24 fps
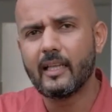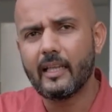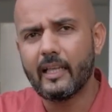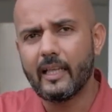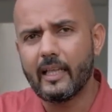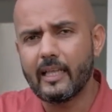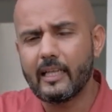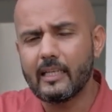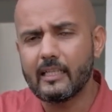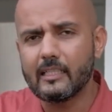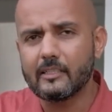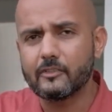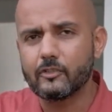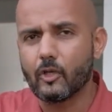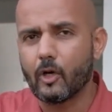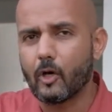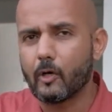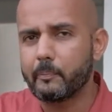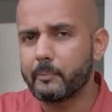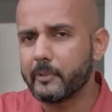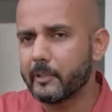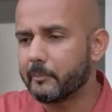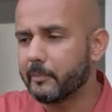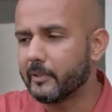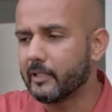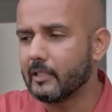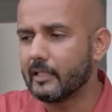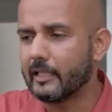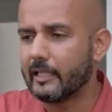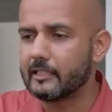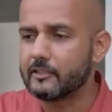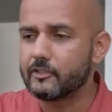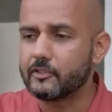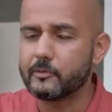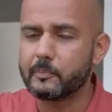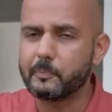and it's operable
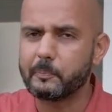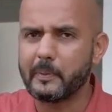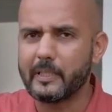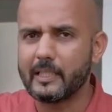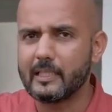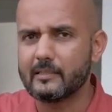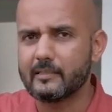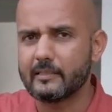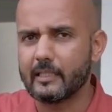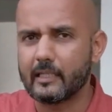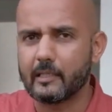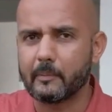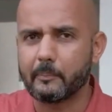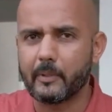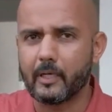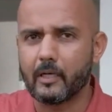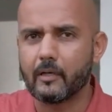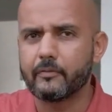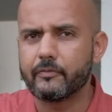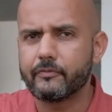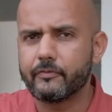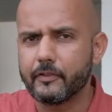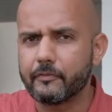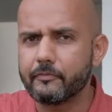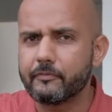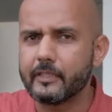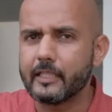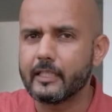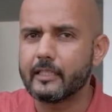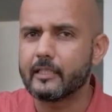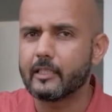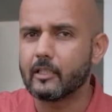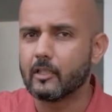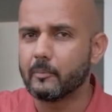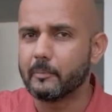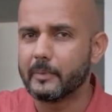at speeds at about 50
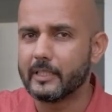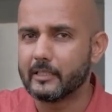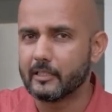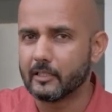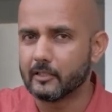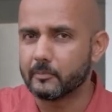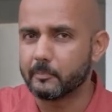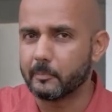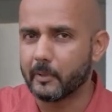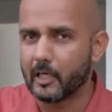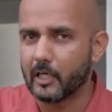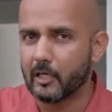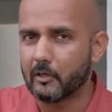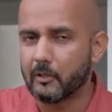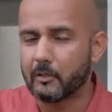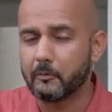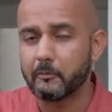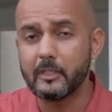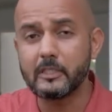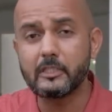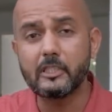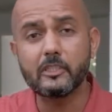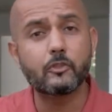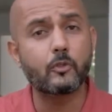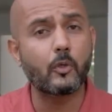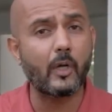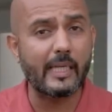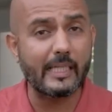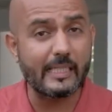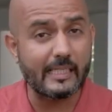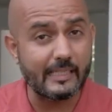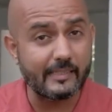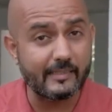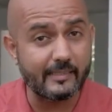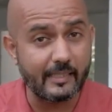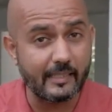kilometers per hour, which is
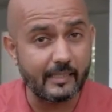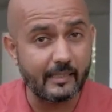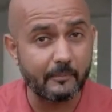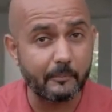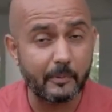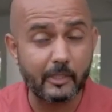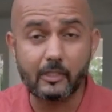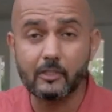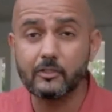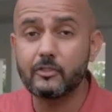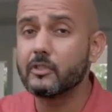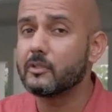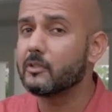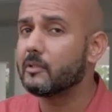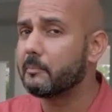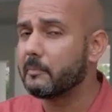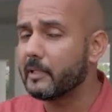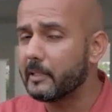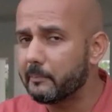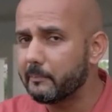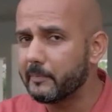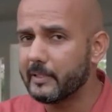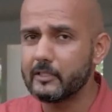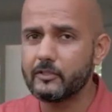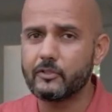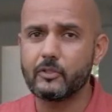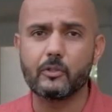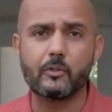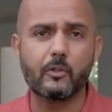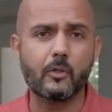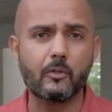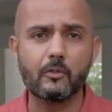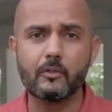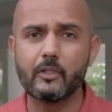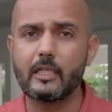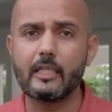quite decent, because it means you
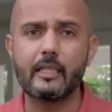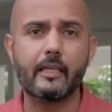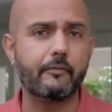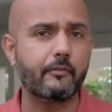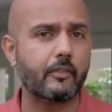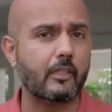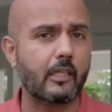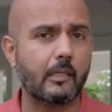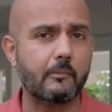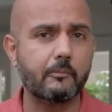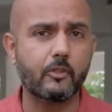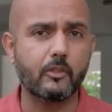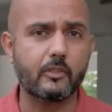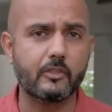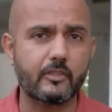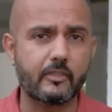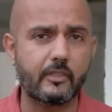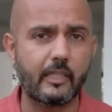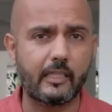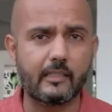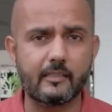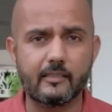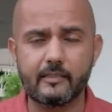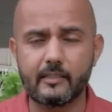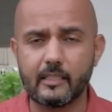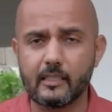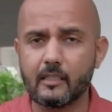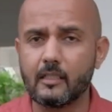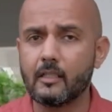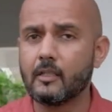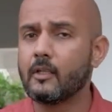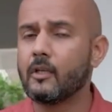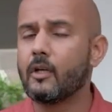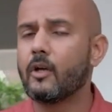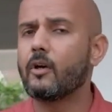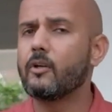don't really have to come to a standstill,
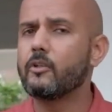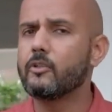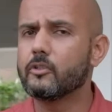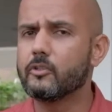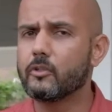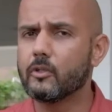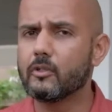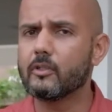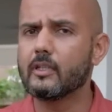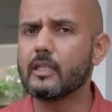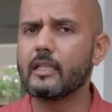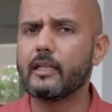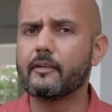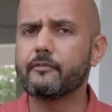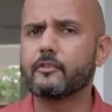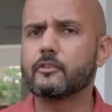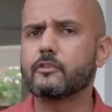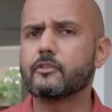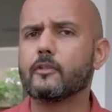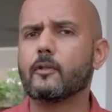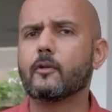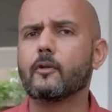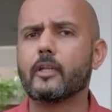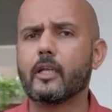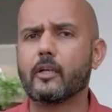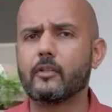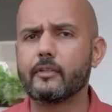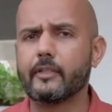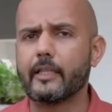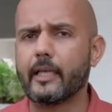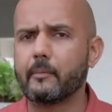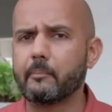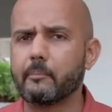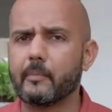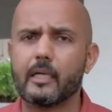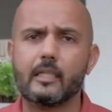or you don't really have to slow down
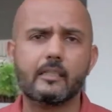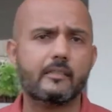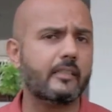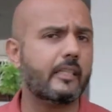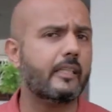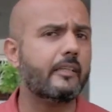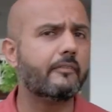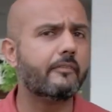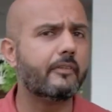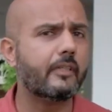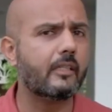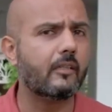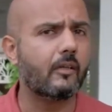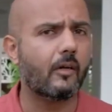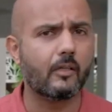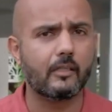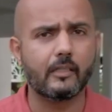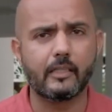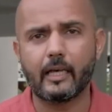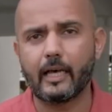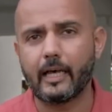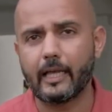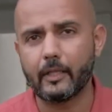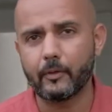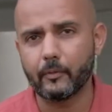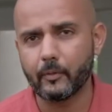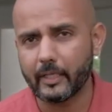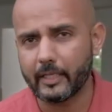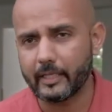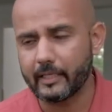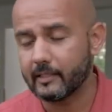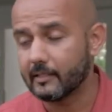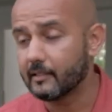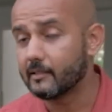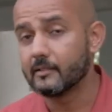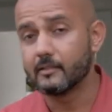that much, even on the
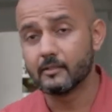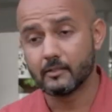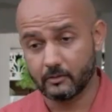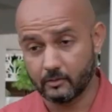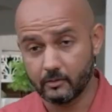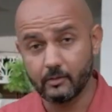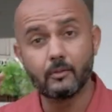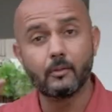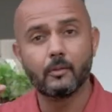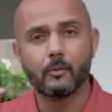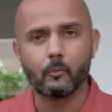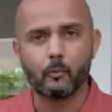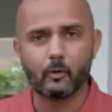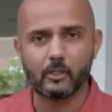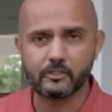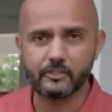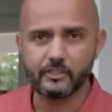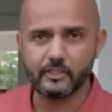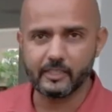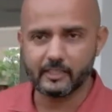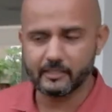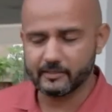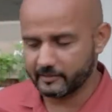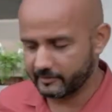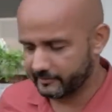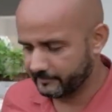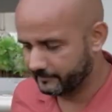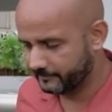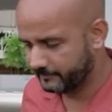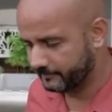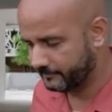highway. Watch this.